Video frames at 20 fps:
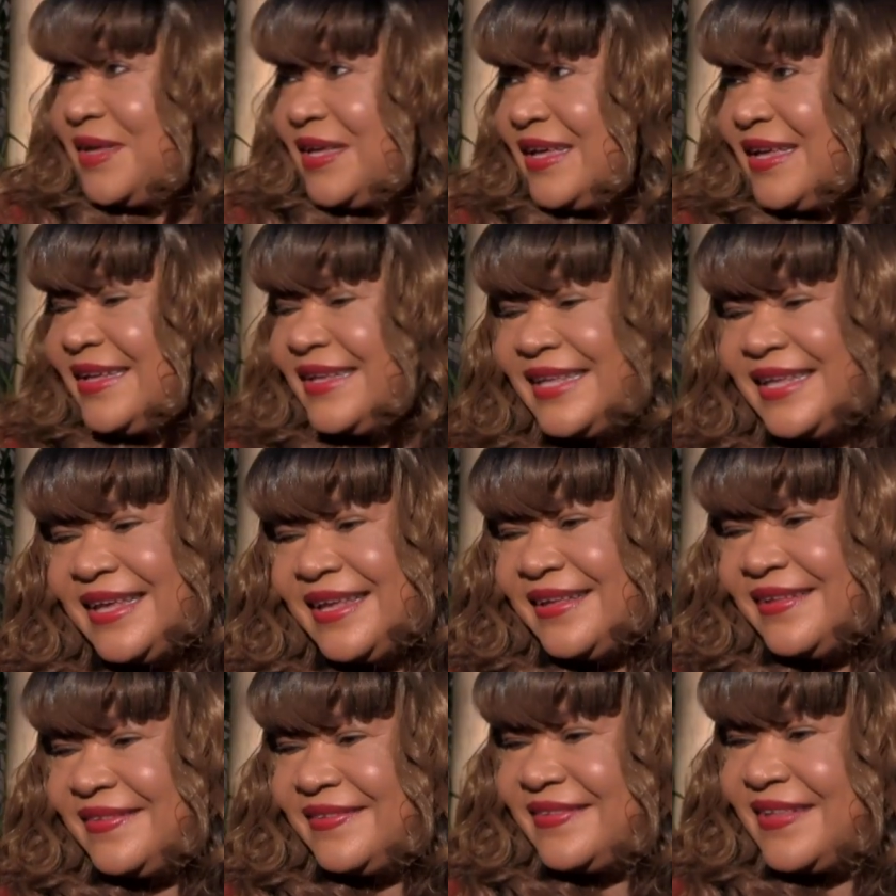
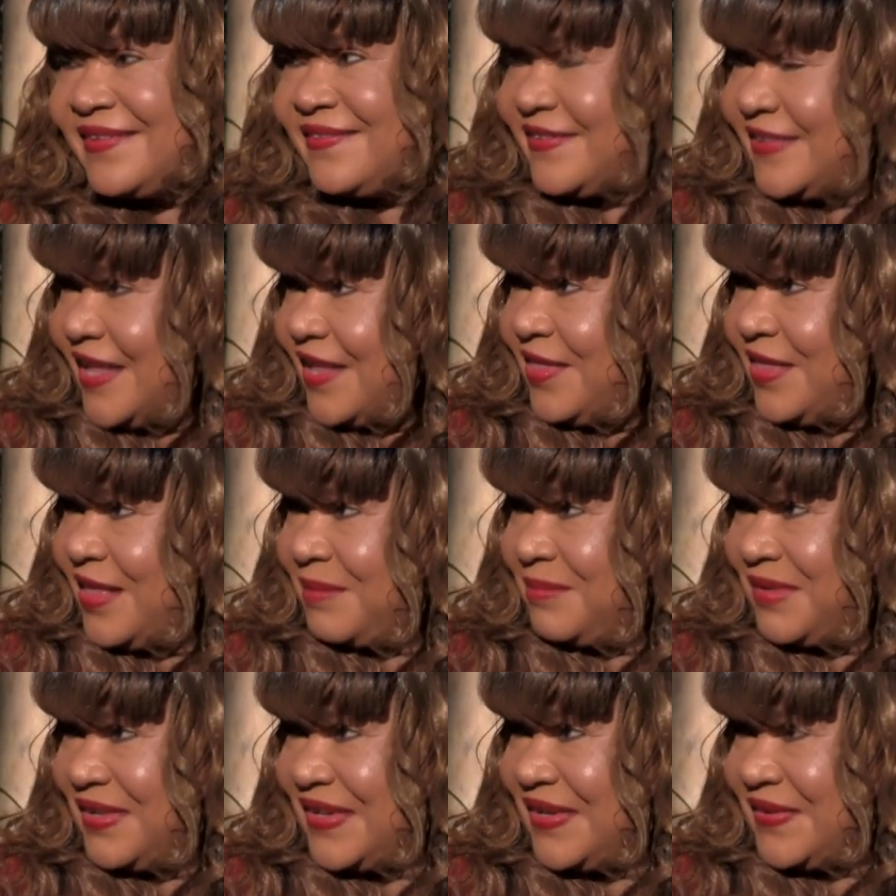cookies and send
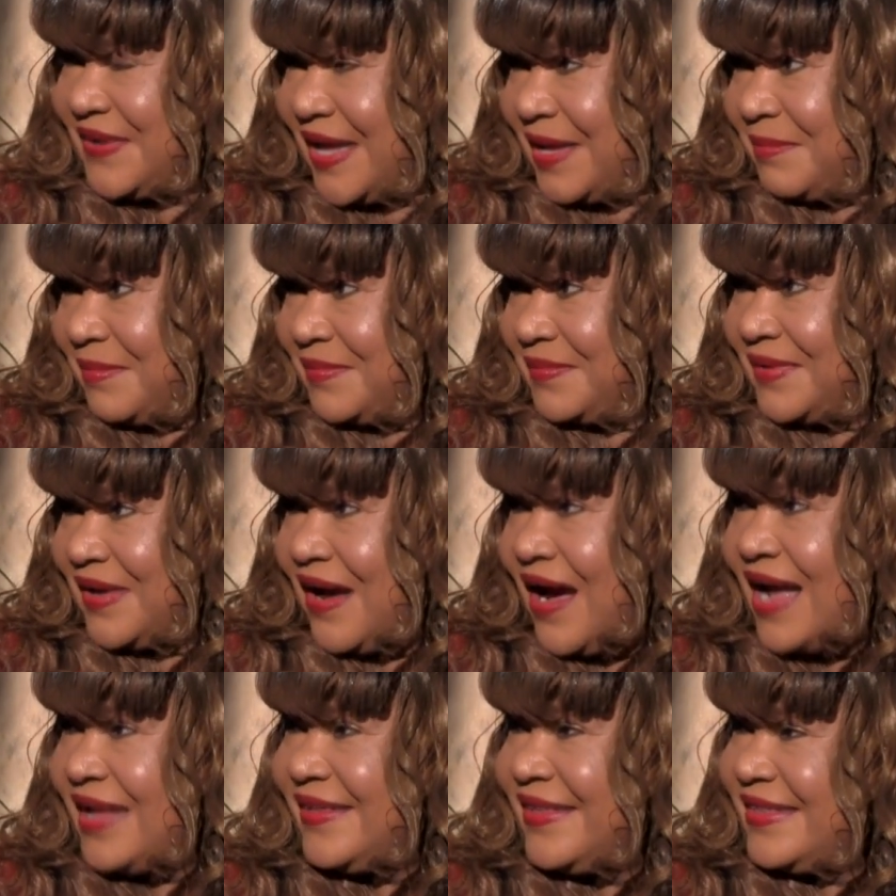them to him,
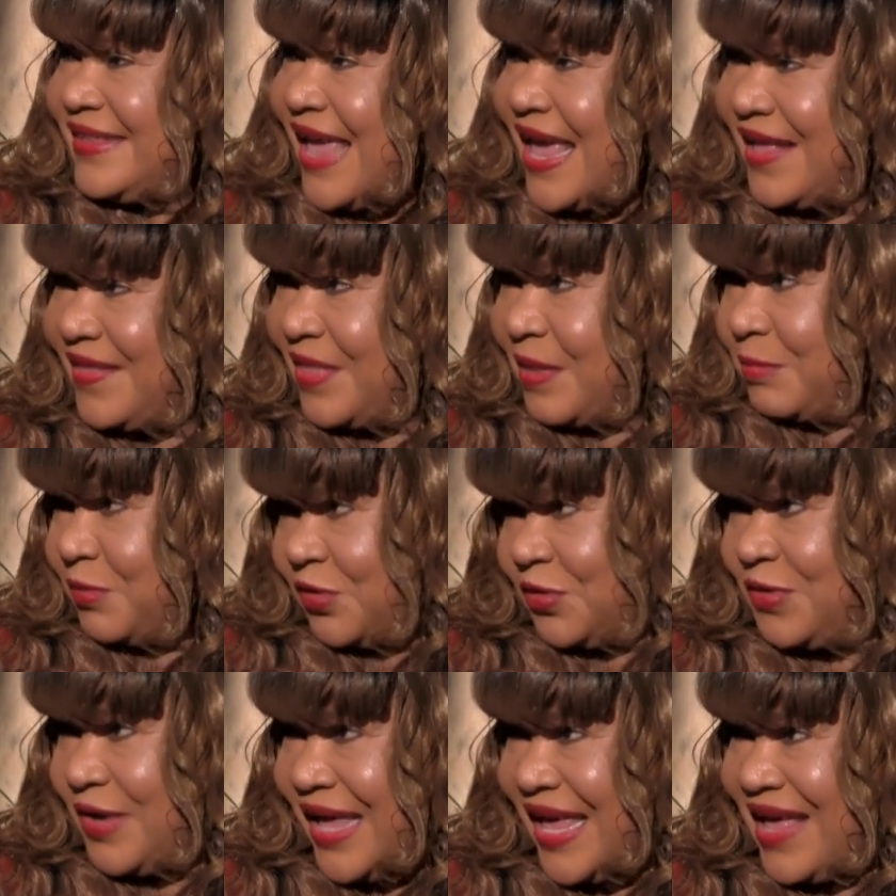or take them
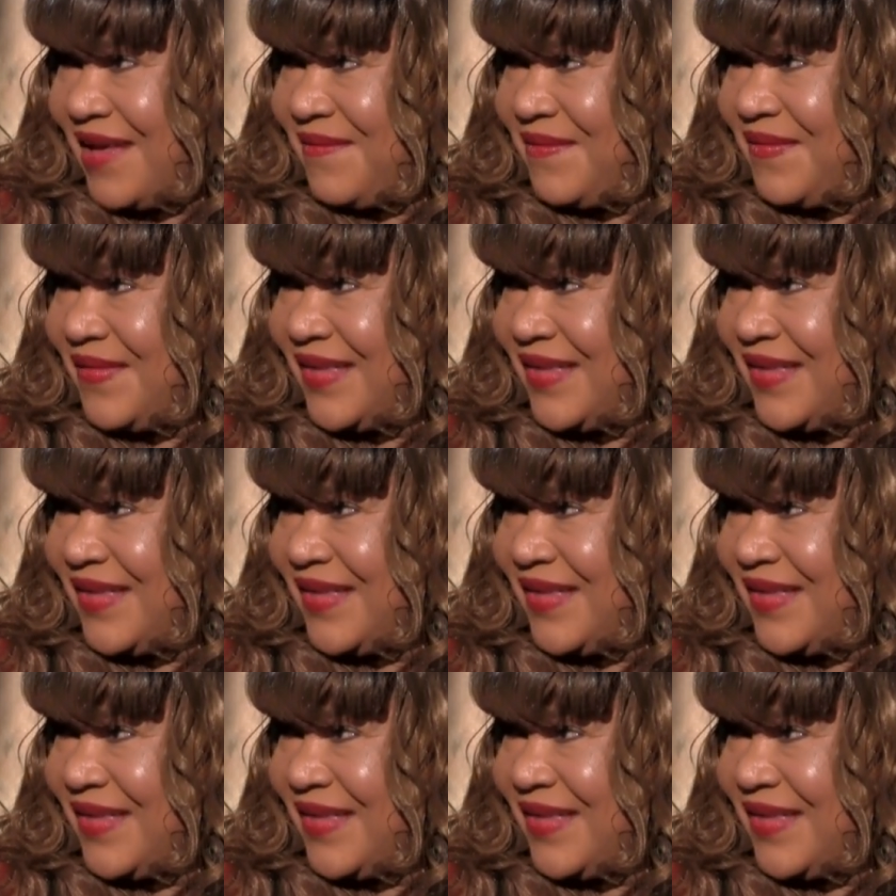to him.